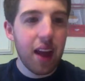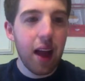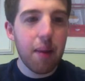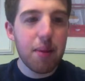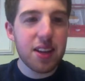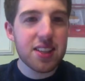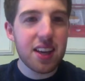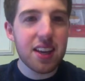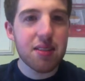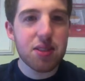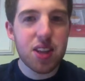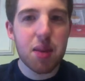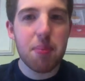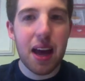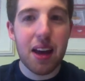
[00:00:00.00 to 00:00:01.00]
I'm not saying it was
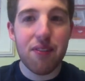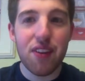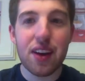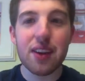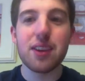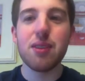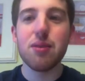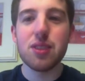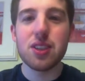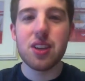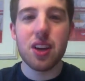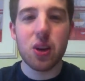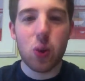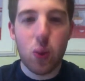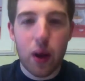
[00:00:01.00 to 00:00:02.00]
done bad. In fact, it was
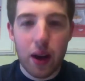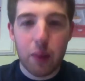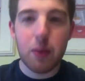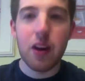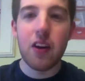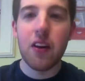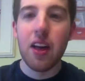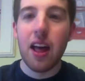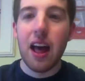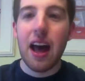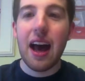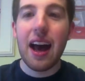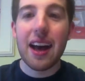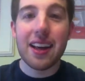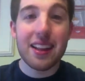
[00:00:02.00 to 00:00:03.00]
done quite well.
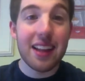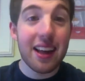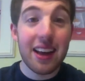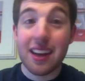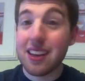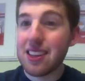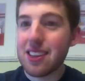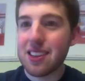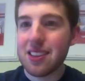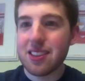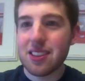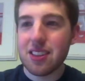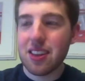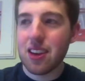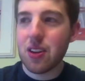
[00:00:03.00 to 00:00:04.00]
I liked
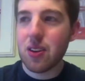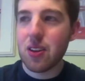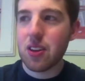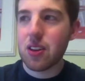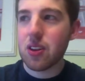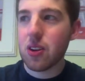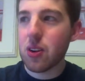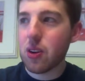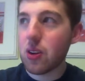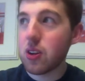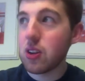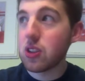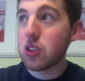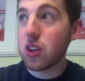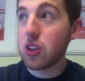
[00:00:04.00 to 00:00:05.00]
hearing the
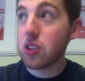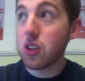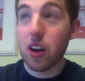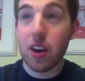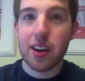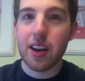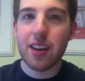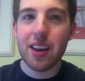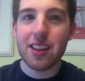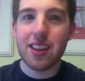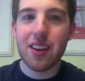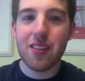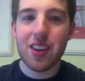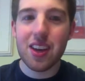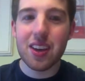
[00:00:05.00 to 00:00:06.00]
girls all talk. I liked
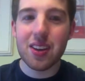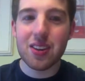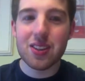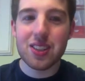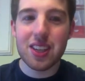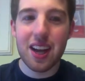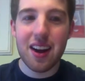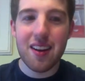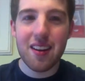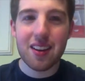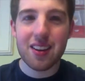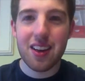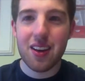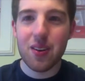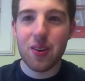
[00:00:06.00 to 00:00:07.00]
how
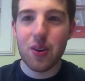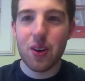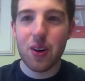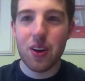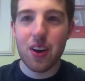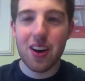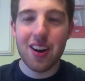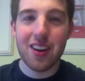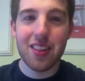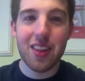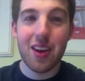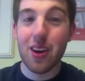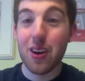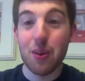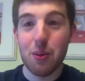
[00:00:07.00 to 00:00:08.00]
egocentric they all are, and they
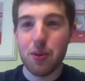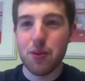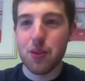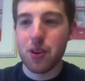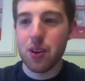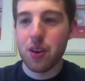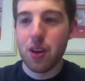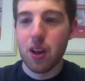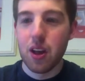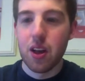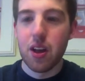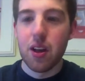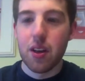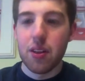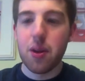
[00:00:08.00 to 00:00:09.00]
all reveal
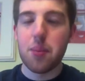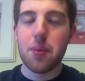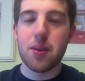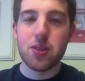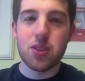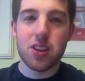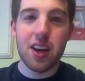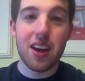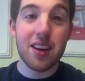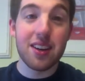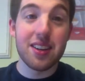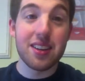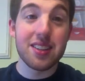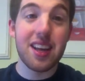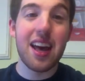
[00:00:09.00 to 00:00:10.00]
their
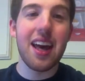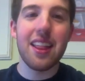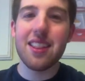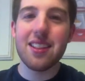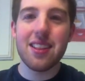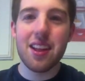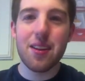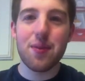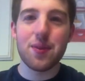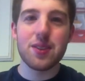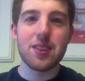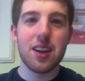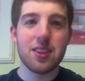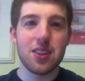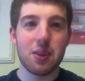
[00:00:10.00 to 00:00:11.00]
personalities and the different
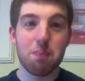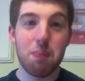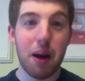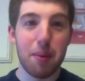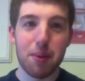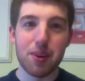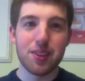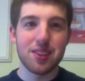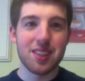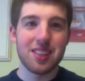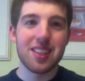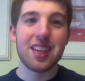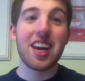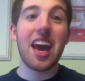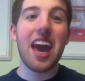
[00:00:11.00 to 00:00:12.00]
styles. Like Bubbles,
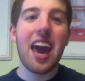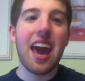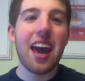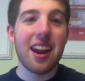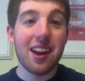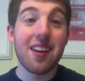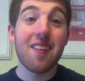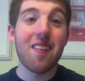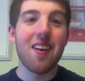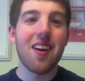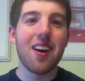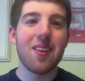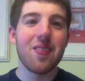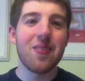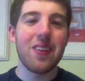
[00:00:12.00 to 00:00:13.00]
it's like a
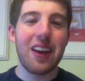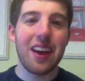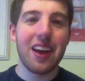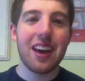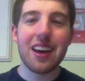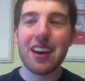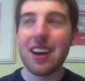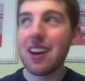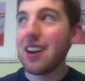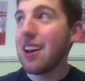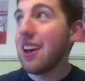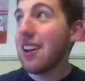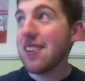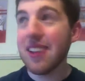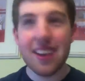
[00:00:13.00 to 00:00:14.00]
hand-drawn thing, and
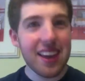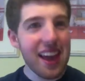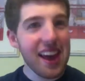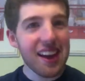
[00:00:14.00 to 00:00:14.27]
he's like,